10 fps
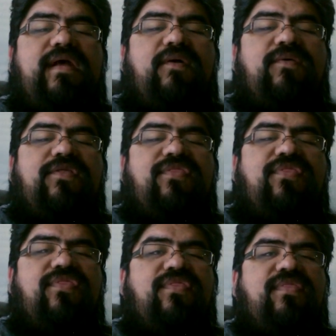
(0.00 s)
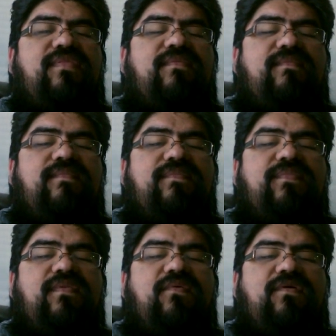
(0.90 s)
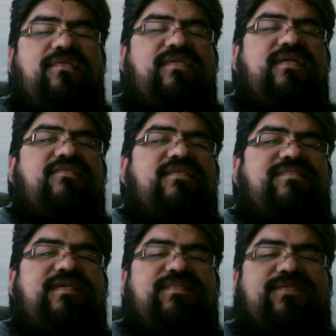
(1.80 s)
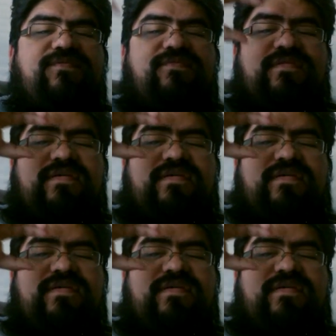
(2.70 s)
Now with dealing with people